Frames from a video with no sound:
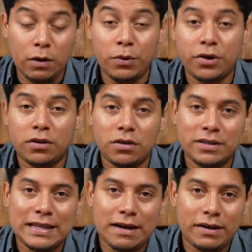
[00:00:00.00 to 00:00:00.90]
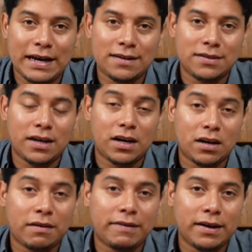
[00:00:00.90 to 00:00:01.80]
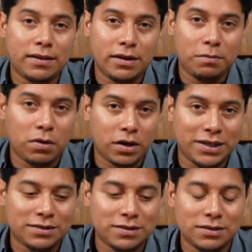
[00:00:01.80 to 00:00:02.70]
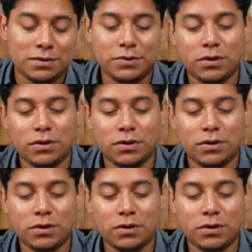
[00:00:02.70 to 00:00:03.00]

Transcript: and when you close it down, it has the R F I D blocking system,